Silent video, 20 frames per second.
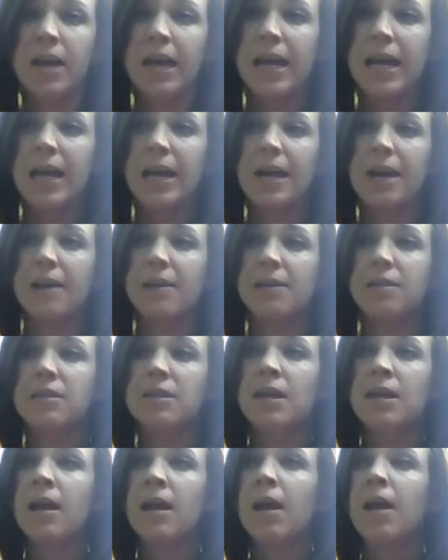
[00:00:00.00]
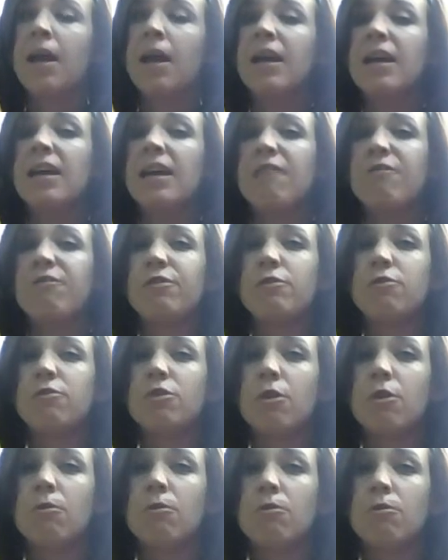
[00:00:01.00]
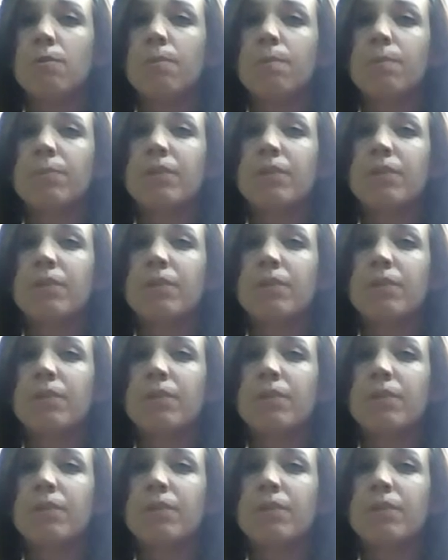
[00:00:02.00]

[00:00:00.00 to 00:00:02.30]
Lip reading: and if you don't